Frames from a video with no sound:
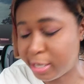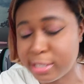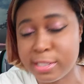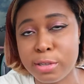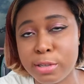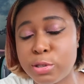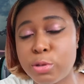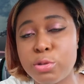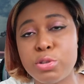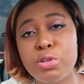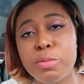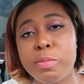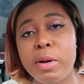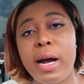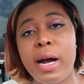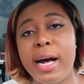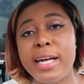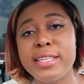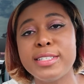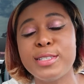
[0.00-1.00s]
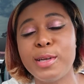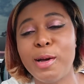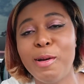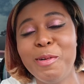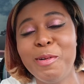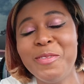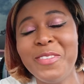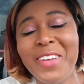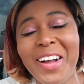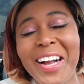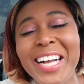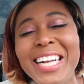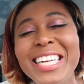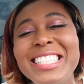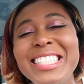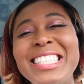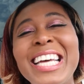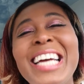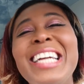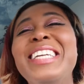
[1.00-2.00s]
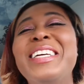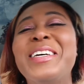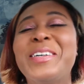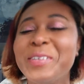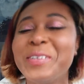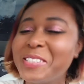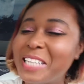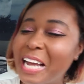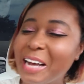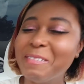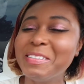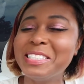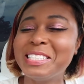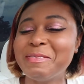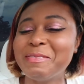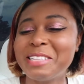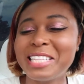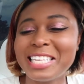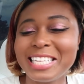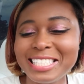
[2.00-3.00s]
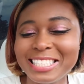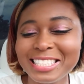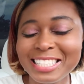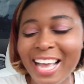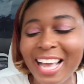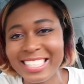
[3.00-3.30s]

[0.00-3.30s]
It's also super hot, so I'm very excited to cool down with some of these.